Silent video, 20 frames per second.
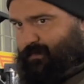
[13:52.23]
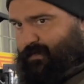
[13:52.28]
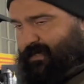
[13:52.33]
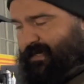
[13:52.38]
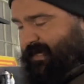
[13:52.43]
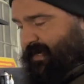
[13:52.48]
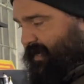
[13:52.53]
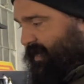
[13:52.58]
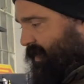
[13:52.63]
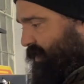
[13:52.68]
and
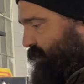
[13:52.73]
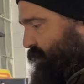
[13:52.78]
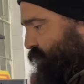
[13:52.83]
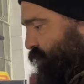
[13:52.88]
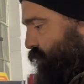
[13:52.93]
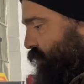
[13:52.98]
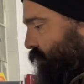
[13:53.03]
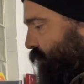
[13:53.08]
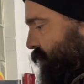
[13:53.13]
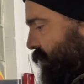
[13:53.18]
I kind of
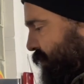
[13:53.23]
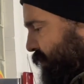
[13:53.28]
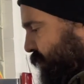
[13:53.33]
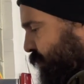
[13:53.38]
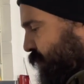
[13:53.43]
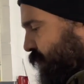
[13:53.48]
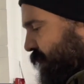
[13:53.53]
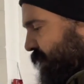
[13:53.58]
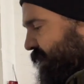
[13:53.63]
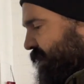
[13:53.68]
told him what we
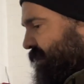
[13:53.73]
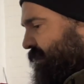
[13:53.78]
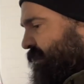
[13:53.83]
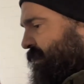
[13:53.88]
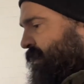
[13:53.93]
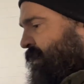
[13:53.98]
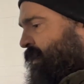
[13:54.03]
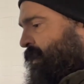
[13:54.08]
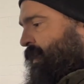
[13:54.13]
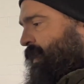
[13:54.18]
wanted.
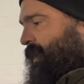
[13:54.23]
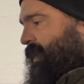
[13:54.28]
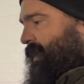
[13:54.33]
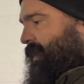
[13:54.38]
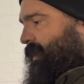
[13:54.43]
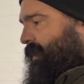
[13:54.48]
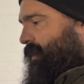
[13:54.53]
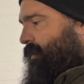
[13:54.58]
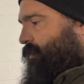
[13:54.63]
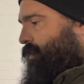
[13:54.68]

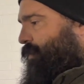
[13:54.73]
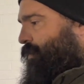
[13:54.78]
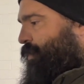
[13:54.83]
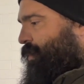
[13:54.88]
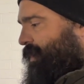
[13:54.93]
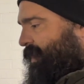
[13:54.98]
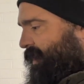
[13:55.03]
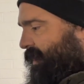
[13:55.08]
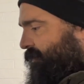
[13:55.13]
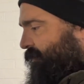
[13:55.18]
And we
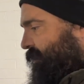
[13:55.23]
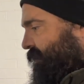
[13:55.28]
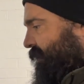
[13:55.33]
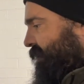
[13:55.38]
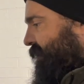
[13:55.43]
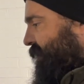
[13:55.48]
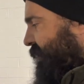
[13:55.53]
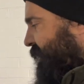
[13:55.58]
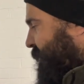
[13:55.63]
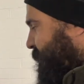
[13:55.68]
wanted everything
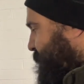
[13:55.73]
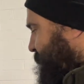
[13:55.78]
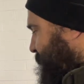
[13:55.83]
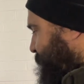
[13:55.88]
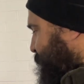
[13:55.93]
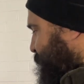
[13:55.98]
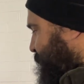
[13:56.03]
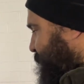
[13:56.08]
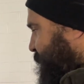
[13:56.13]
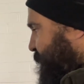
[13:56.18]
to kind of be
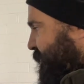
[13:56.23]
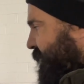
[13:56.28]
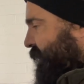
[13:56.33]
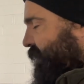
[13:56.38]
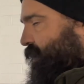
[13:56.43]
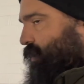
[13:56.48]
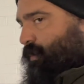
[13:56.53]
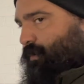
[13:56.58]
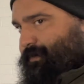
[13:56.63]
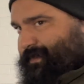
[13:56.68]
able to fit.
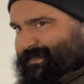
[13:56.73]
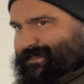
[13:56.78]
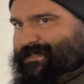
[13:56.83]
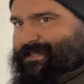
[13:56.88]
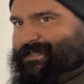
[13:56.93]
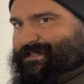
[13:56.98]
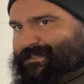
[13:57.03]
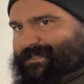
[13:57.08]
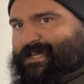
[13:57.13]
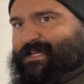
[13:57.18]

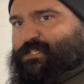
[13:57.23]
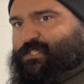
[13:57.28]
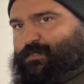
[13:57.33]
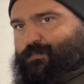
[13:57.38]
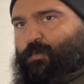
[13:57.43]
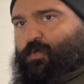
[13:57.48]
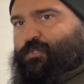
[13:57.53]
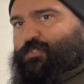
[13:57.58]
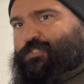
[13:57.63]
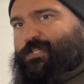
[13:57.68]
It's not a
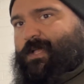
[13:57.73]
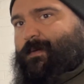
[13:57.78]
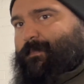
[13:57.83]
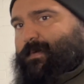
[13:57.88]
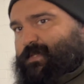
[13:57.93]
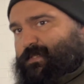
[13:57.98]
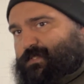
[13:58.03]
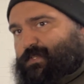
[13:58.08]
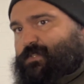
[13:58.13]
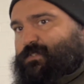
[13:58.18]
small shop,
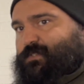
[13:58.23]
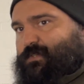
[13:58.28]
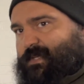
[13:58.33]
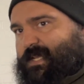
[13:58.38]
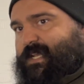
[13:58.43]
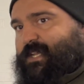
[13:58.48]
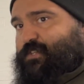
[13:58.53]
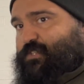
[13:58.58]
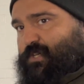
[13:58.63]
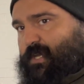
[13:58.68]
but it's also
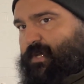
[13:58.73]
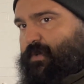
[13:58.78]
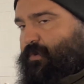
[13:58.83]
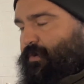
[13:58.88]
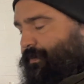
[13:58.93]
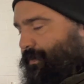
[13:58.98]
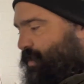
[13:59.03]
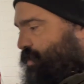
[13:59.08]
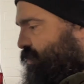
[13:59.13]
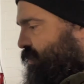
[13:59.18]
not a
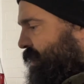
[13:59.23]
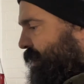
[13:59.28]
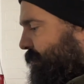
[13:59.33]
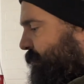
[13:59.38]
ginormous shop.